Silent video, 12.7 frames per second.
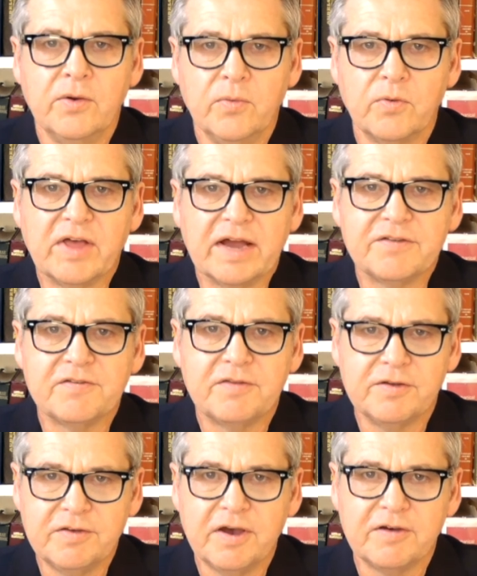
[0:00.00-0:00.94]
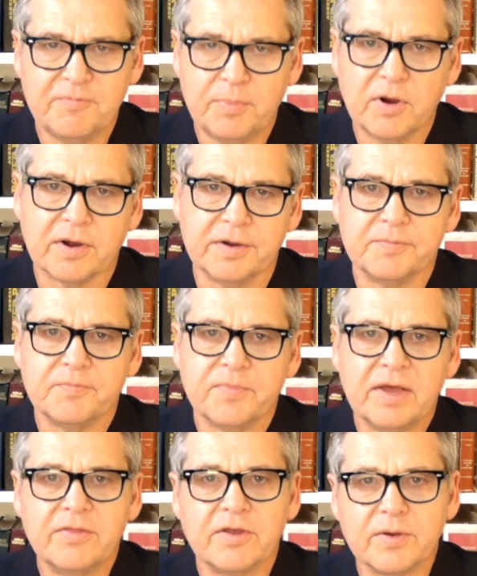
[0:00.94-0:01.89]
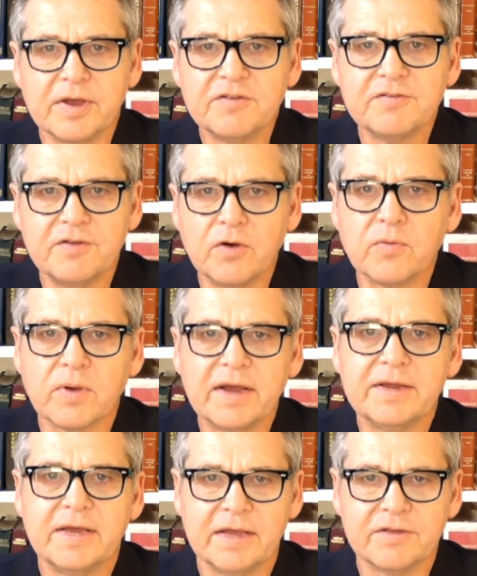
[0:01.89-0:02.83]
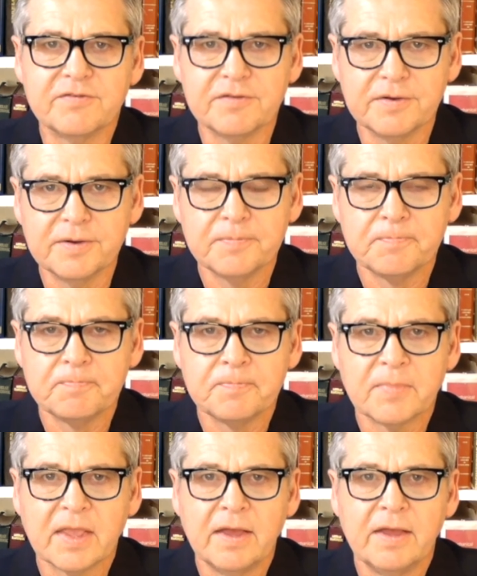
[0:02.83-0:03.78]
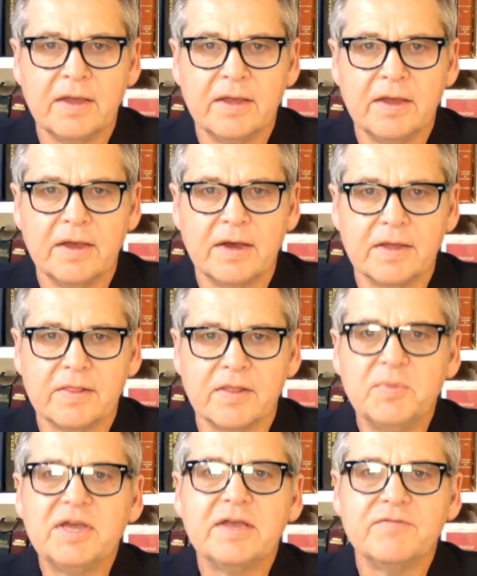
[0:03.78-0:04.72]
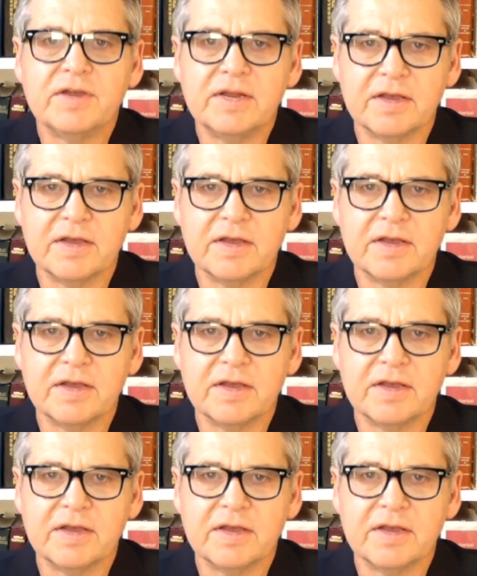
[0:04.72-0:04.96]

Well, that's the tough part, and there is no right answer. Let me give you an